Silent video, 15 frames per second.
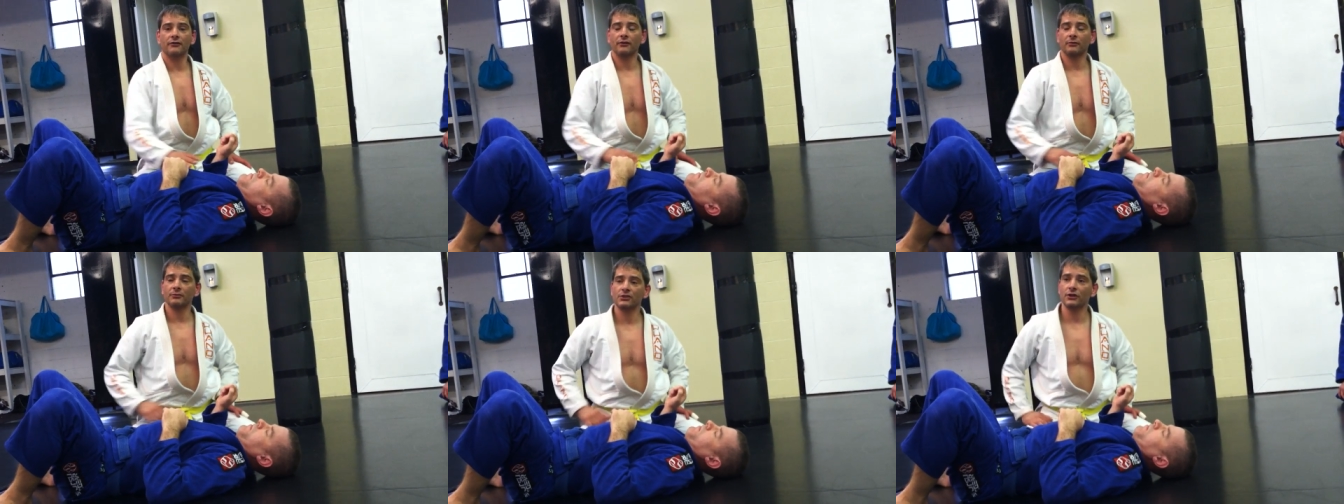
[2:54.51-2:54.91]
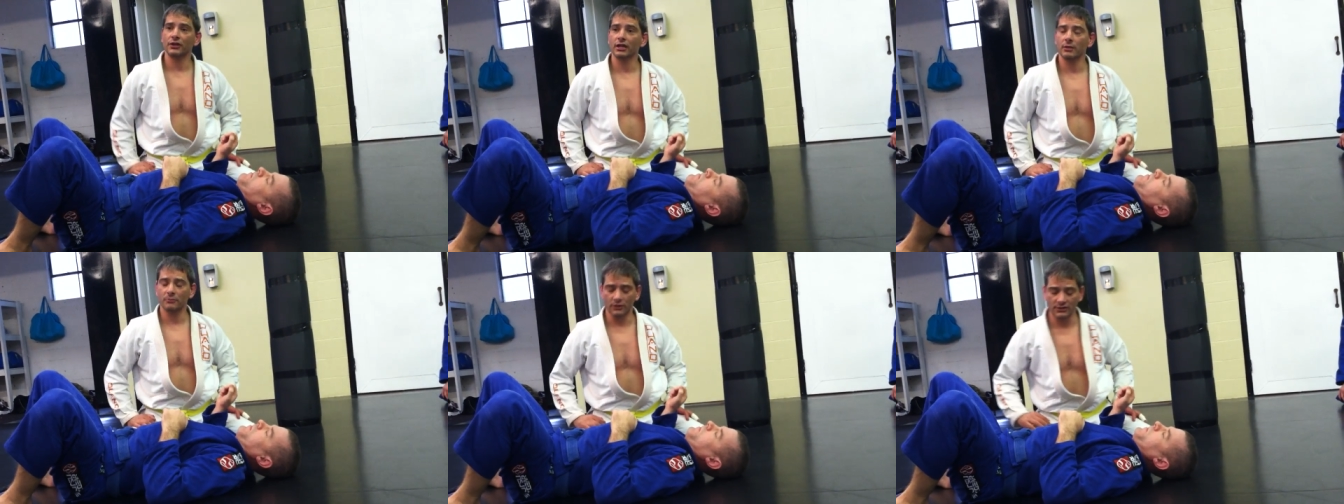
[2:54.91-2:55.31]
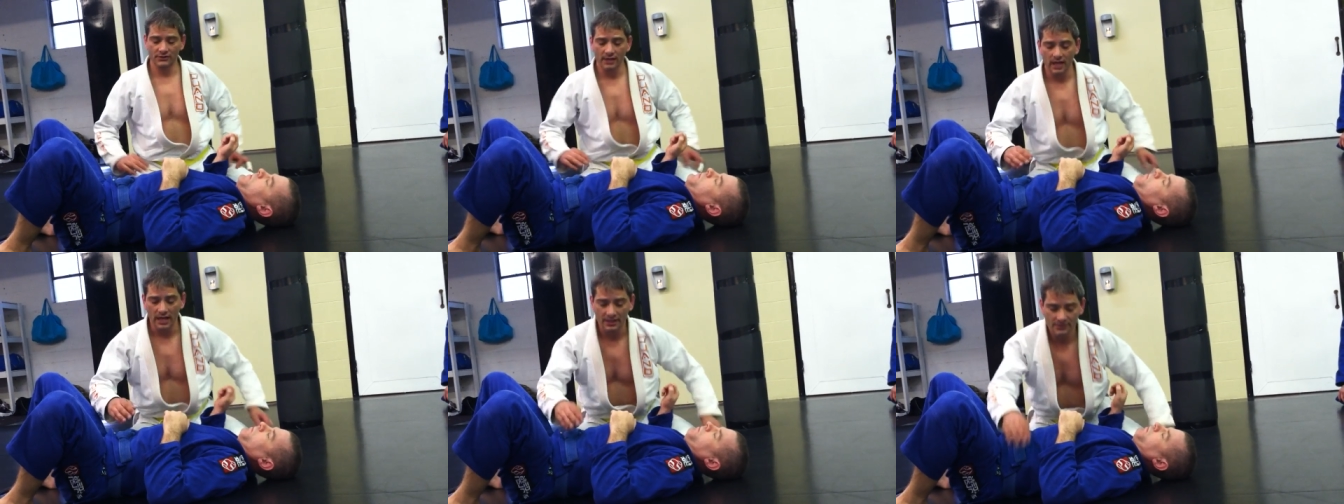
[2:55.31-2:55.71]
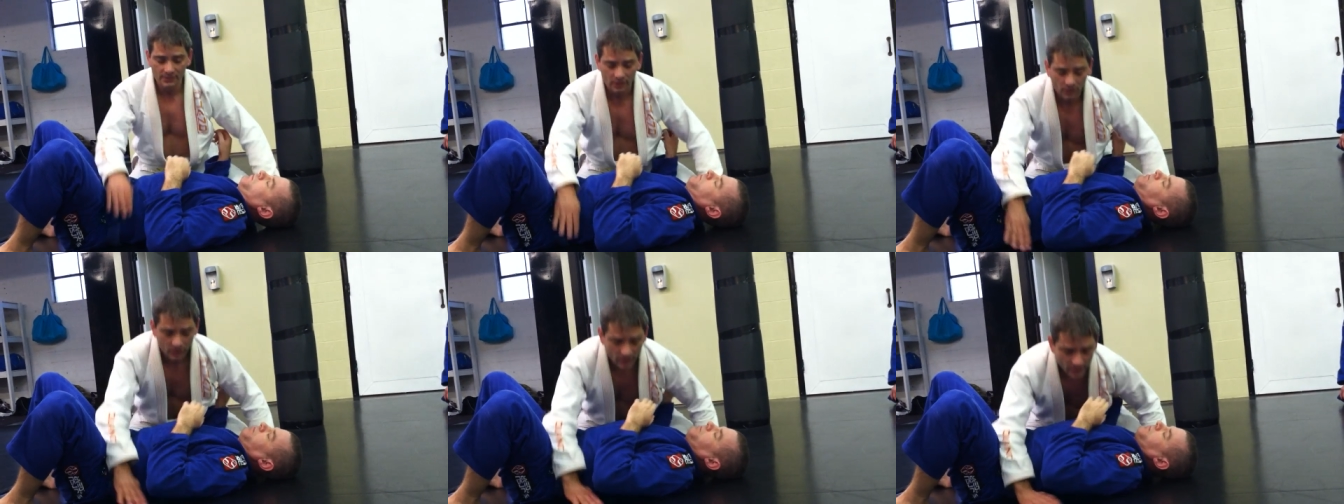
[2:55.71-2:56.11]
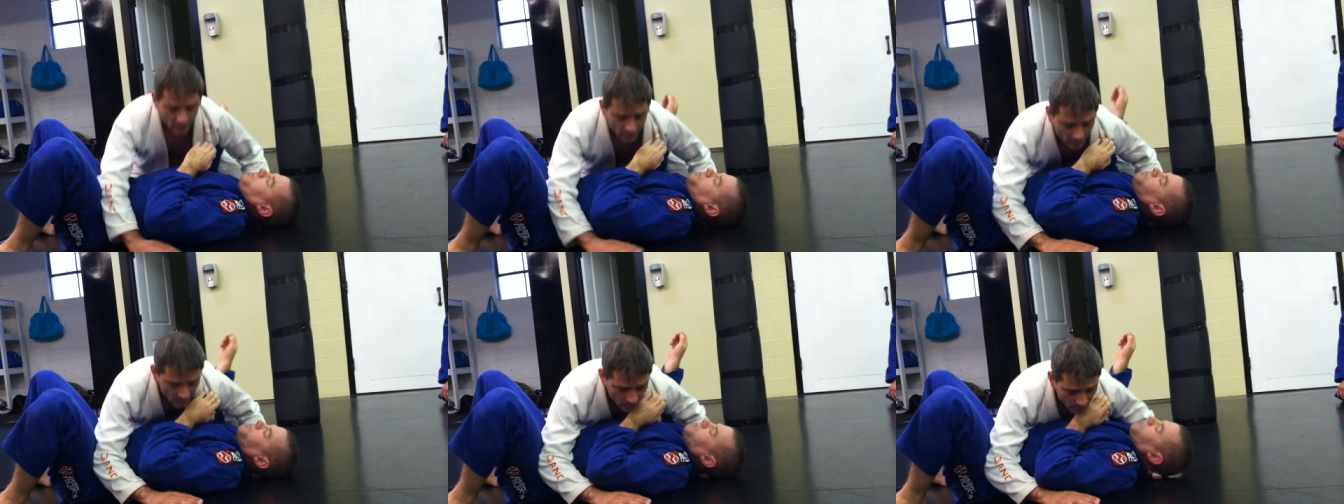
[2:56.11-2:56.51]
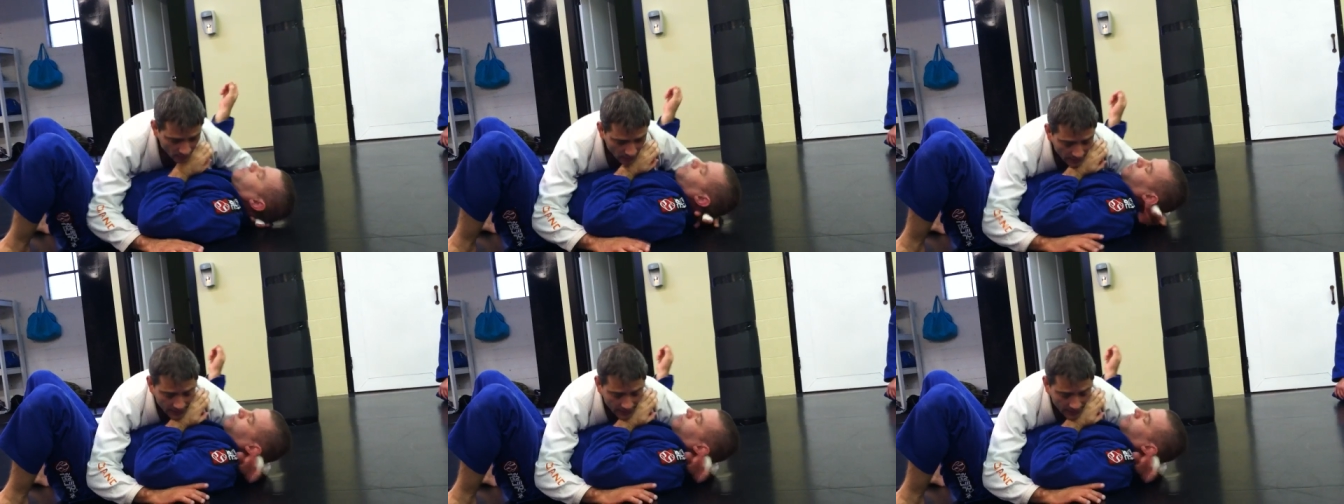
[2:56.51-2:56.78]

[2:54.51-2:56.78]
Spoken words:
from turning up on his side. So I